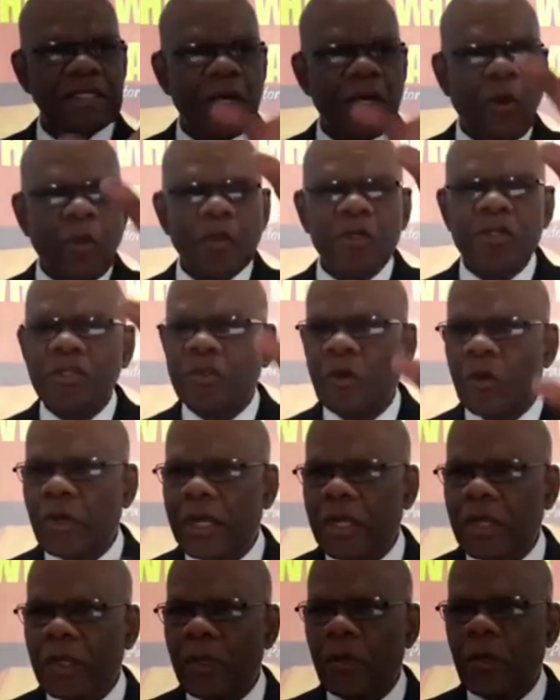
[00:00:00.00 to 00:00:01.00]
a whole
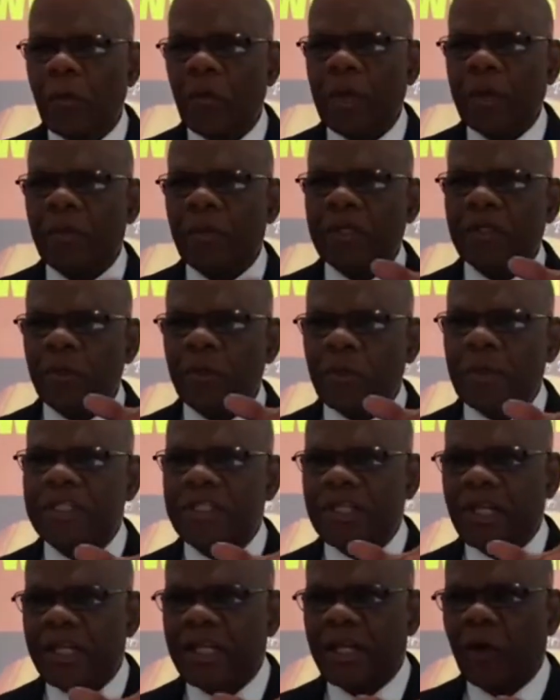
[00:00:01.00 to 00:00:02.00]
story when we do a
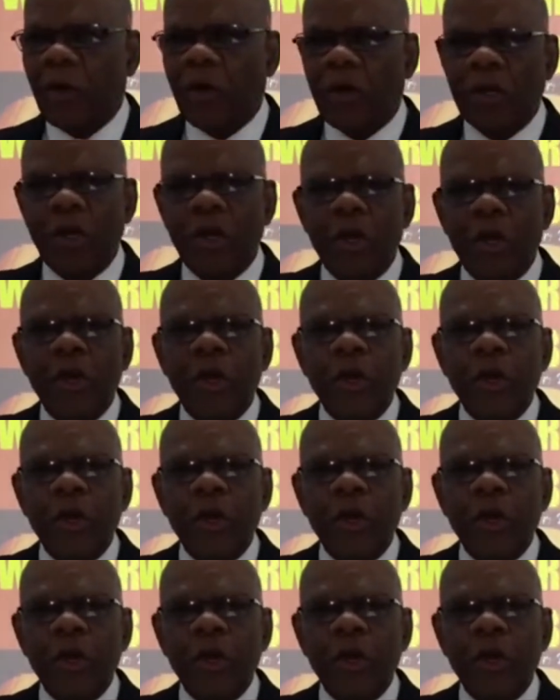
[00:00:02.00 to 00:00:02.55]
study on